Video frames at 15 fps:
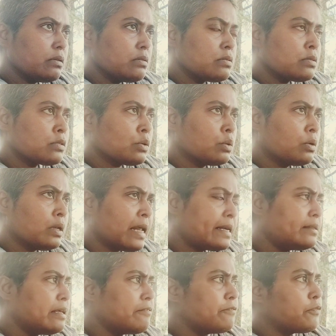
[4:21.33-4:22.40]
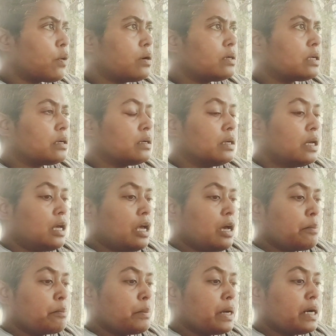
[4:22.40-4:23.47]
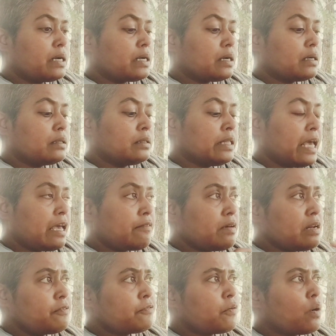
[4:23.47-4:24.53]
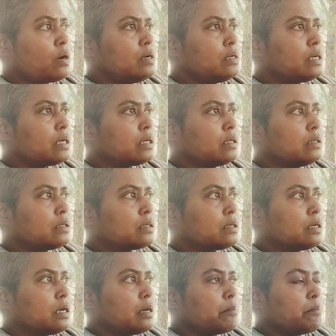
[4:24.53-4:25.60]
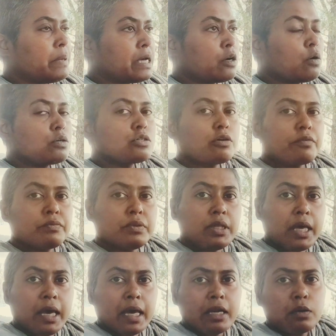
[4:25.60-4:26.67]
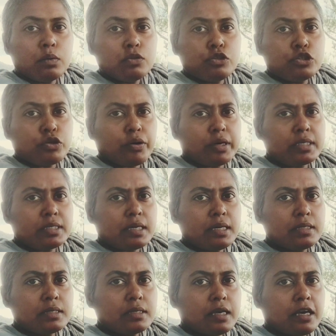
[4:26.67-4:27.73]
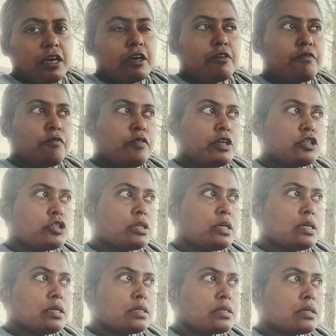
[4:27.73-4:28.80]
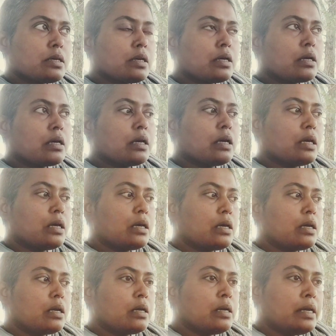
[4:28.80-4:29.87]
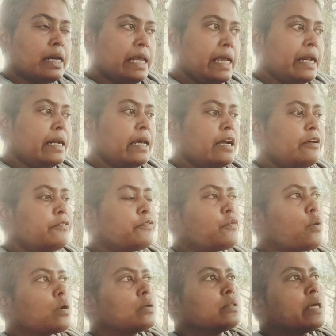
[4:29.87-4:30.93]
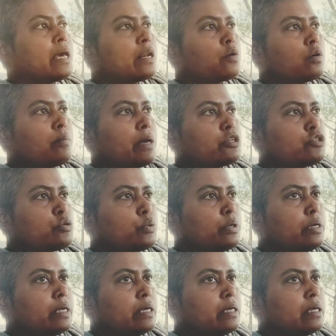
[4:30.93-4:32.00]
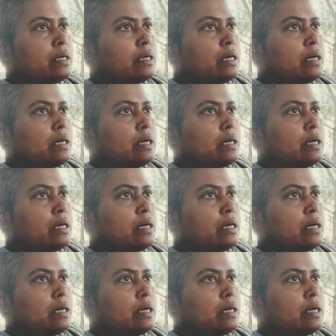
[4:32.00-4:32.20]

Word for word: So let them falter but they will falter because of their own choices which is needed for their own maturity